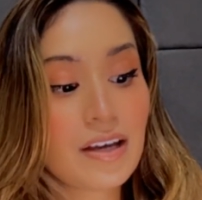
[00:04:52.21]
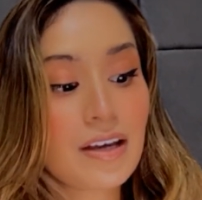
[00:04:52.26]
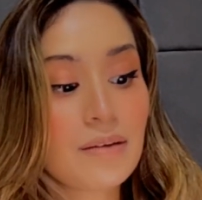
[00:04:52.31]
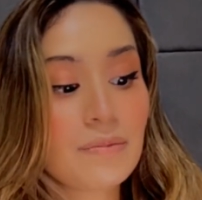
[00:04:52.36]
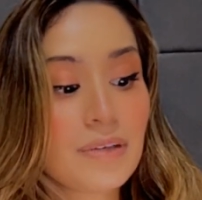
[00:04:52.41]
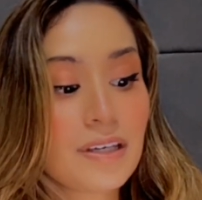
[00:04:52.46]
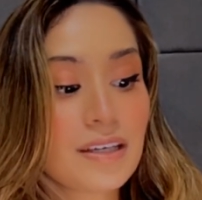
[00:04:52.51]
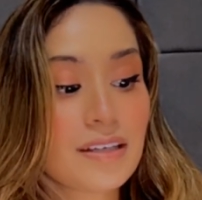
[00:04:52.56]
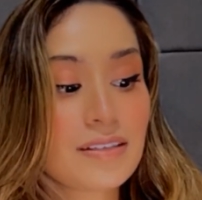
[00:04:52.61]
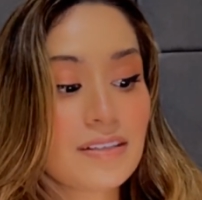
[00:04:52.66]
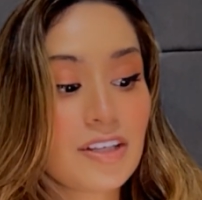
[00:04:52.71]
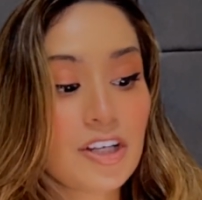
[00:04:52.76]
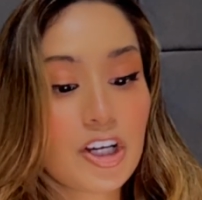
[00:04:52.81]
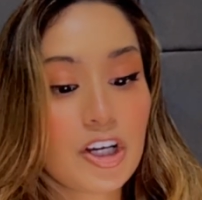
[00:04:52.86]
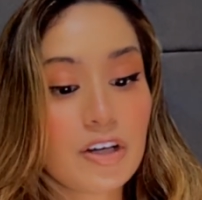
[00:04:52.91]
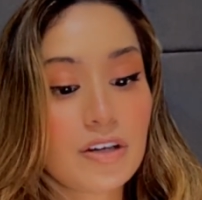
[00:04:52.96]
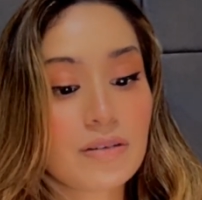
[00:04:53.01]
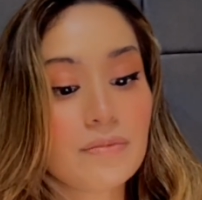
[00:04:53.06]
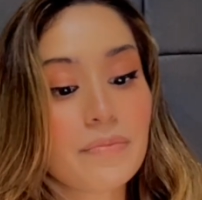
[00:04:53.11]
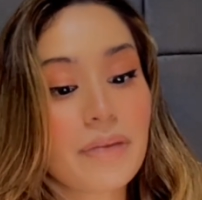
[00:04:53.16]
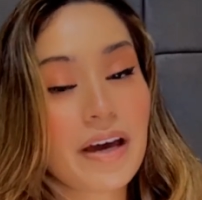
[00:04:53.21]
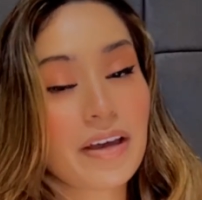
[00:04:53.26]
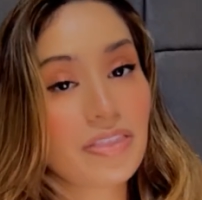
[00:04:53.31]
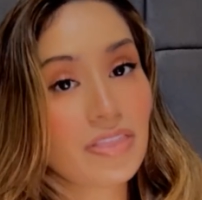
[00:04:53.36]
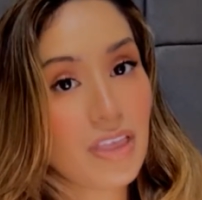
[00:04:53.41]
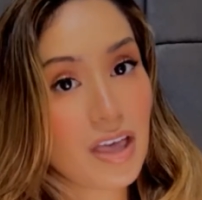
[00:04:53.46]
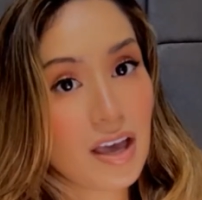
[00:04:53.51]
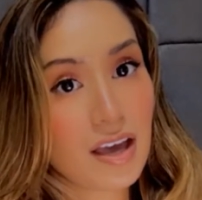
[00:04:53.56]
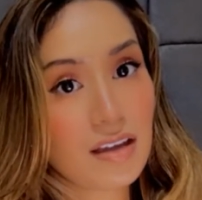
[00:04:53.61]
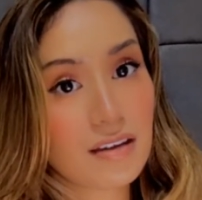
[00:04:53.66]
Because, back
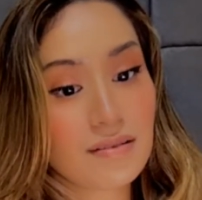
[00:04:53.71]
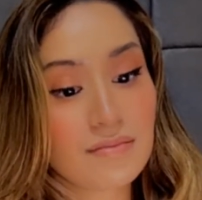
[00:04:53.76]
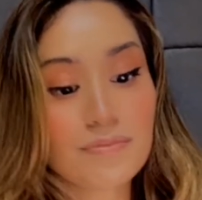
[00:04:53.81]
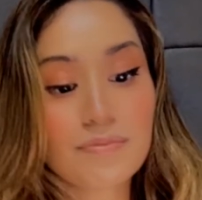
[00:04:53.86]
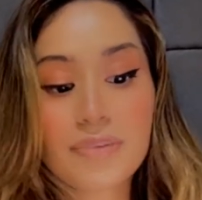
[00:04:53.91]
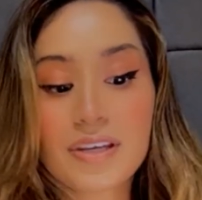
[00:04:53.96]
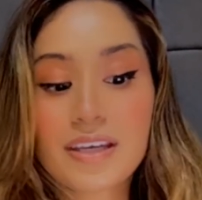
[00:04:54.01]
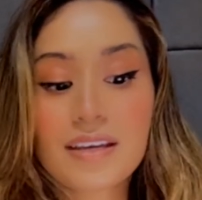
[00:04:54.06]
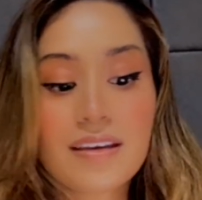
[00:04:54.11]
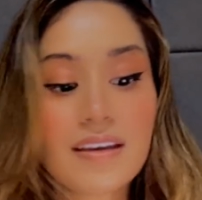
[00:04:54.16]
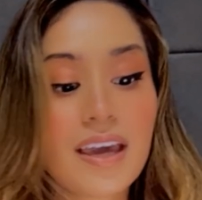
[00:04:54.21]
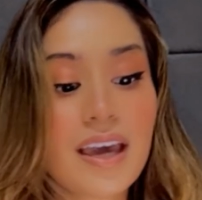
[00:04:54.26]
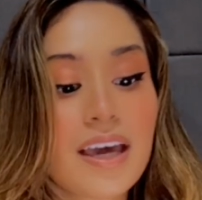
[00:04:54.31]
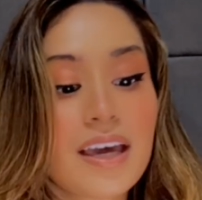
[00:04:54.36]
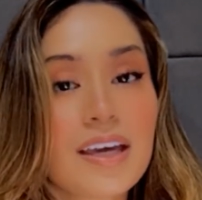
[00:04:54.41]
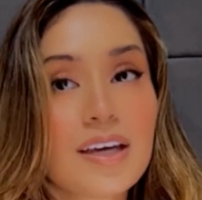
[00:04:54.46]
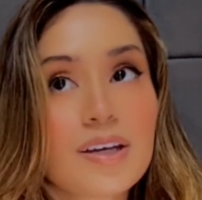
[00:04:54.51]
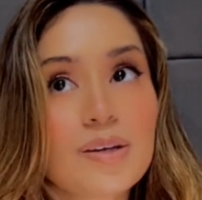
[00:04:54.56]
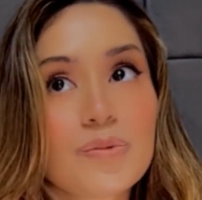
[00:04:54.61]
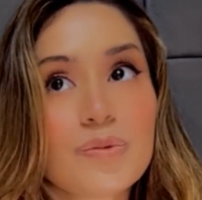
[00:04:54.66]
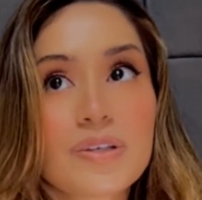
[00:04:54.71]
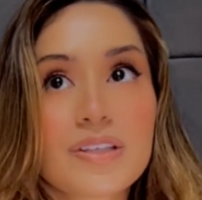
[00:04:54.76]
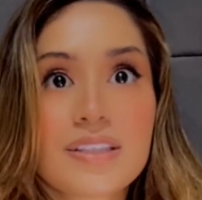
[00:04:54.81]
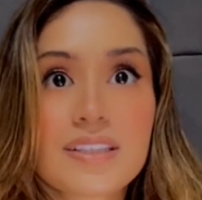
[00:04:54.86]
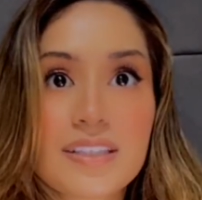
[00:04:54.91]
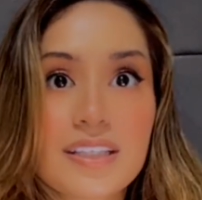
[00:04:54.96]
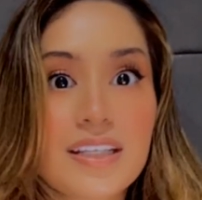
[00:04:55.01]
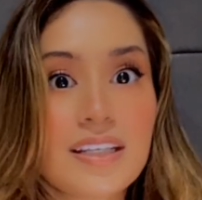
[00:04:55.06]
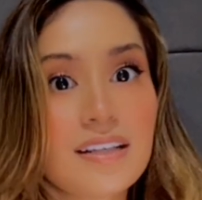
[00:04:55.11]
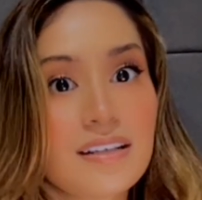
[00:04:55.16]
then, being gay was
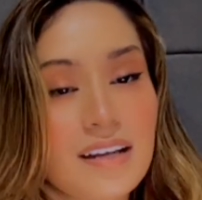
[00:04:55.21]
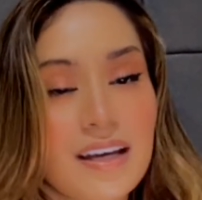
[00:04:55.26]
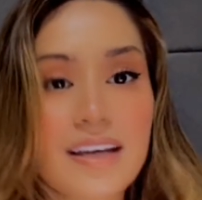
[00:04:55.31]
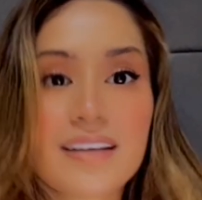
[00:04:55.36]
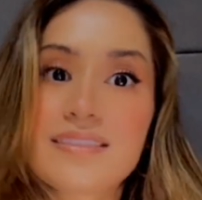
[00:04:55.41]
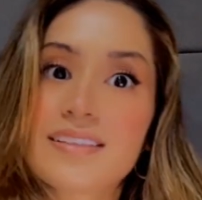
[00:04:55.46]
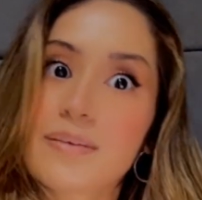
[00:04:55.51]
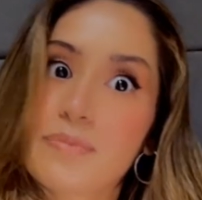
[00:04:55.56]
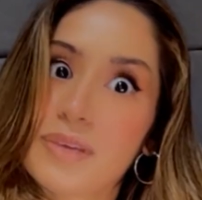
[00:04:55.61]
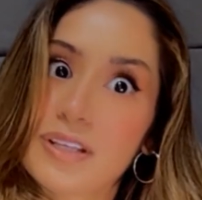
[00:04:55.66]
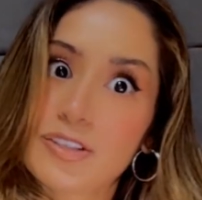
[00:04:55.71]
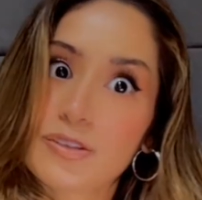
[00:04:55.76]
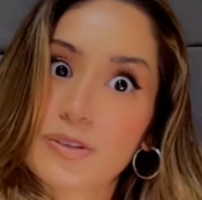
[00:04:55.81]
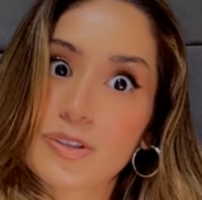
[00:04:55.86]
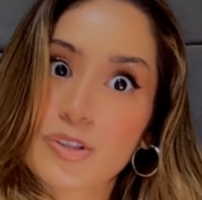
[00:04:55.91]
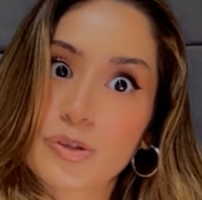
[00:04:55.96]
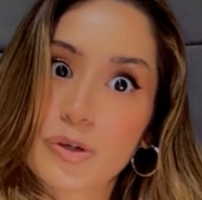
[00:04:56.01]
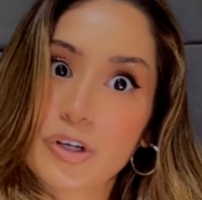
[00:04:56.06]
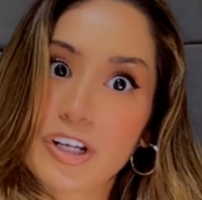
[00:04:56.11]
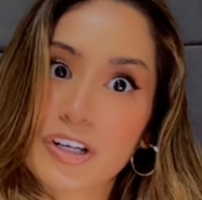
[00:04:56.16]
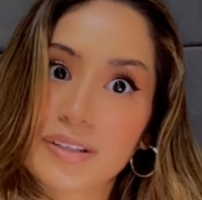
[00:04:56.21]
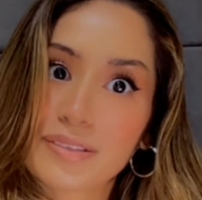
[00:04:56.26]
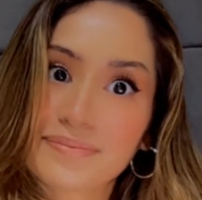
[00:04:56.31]
seen as a mental disorder.